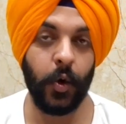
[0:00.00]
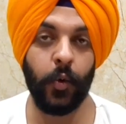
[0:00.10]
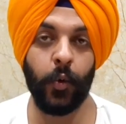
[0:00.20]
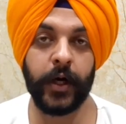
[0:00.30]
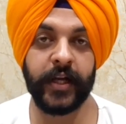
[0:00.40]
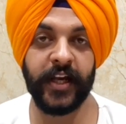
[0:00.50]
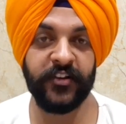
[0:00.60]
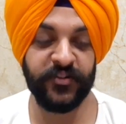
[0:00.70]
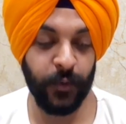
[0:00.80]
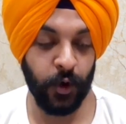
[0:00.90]
what
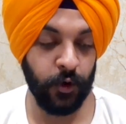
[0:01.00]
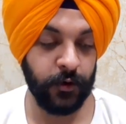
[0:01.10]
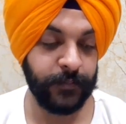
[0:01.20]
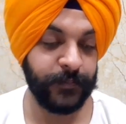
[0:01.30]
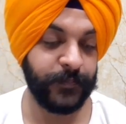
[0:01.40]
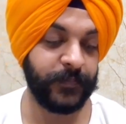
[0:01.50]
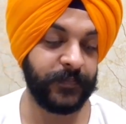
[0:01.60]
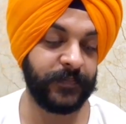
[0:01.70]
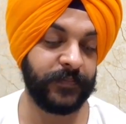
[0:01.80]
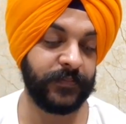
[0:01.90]
is more,
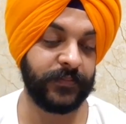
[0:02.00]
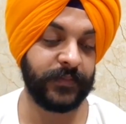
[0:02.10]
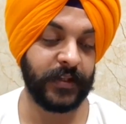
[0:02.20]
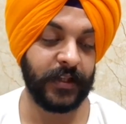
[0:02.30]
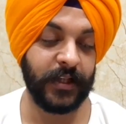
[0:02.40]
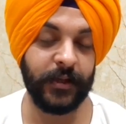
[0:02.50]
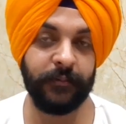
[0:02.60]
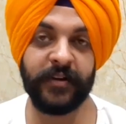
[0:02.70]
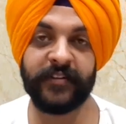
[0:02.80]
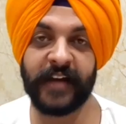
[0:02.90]

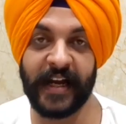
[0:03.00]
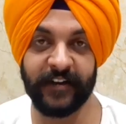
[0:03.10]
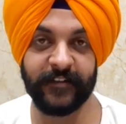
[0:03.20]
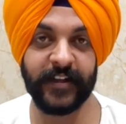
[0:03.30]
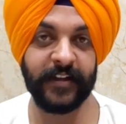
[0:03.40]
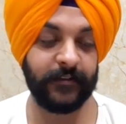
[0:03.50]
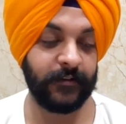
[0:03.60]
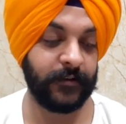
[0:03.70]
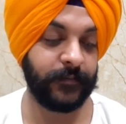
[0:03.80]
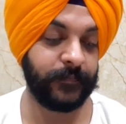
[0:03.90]
besides this,